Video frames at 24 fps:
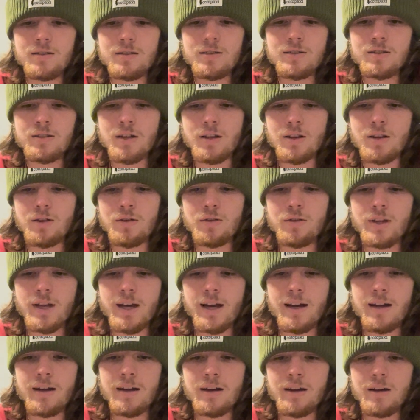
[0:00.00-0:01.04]
So I load
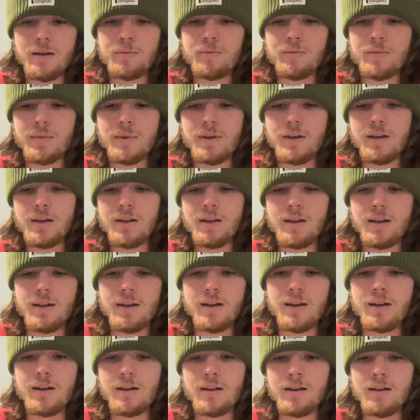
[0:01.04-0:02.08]
that up, and
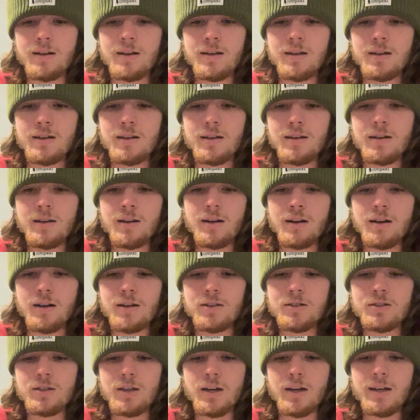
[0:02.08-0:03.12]
then
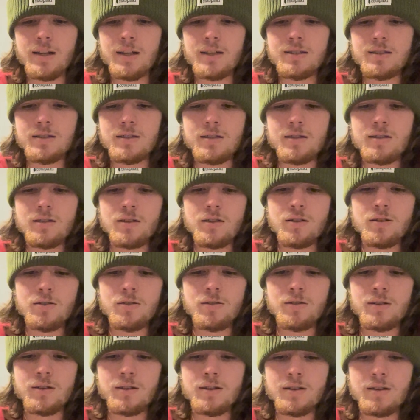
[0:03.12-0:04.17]
also I guess it's a little
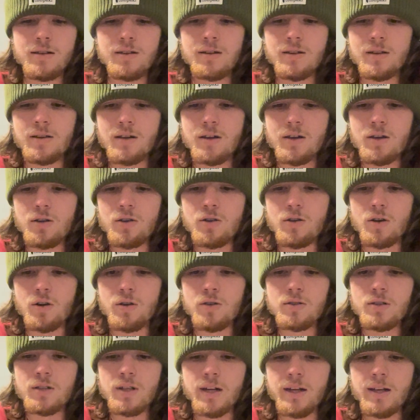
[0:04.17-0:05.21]

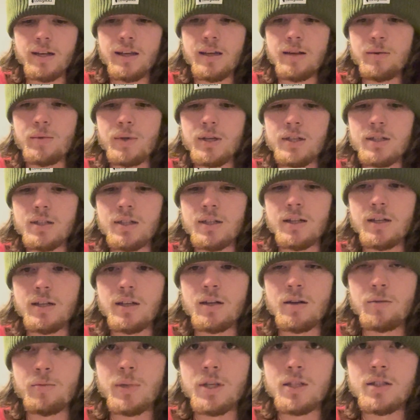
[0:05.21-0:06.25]
gross that I keep this in
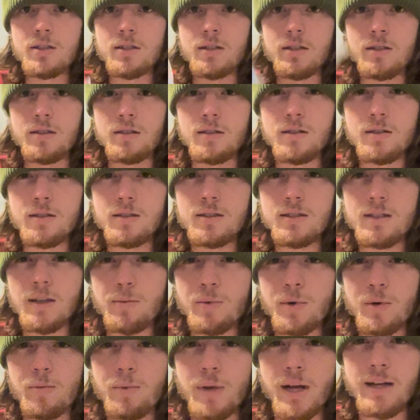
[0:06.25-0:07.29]
here, but it's in a
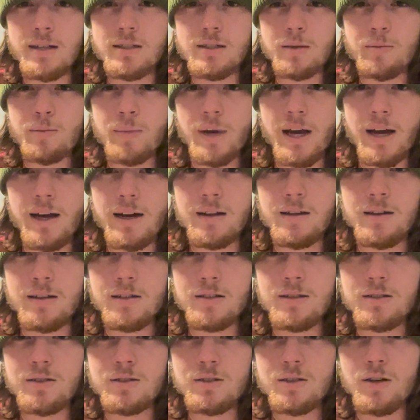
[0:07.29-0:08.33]
separate plastic bag,
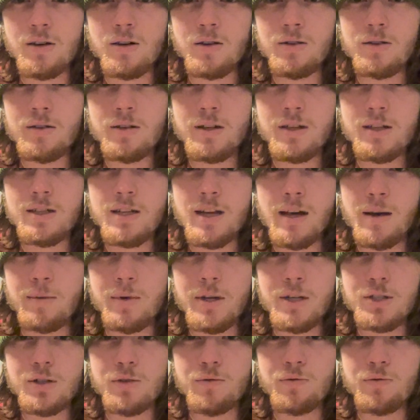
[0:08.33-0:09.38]
so contamination